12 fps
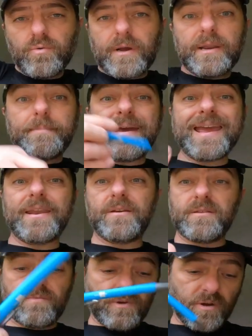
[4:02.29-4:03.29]
Oh, and a pen.
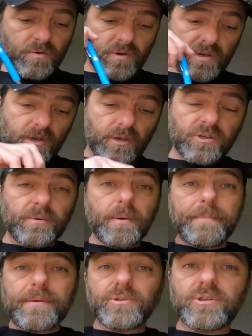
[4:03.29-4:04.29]
There we go. So I'm
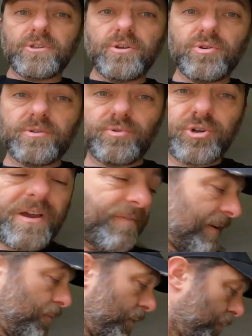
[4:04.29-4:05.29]
about to do some
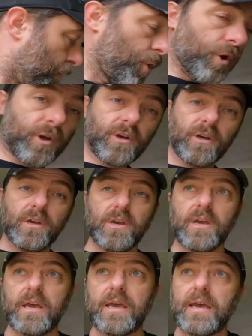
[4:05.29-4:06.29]
traveling with work
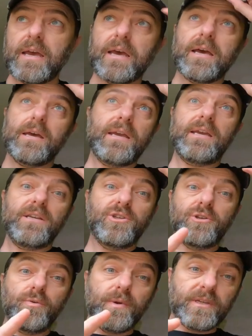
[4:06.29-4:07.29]
in
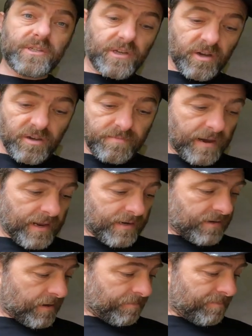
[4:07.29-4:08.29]
2 weeks' time,
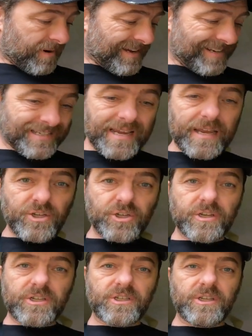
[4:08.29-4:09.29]
and my
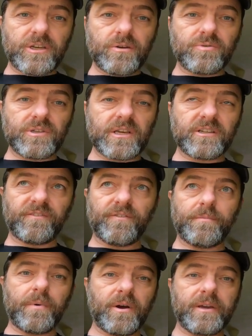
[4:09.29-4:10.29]
intention is to use this for
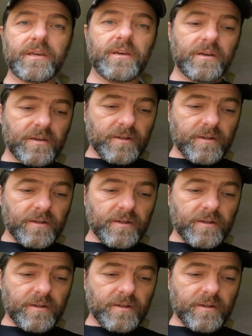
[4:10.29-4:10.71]
my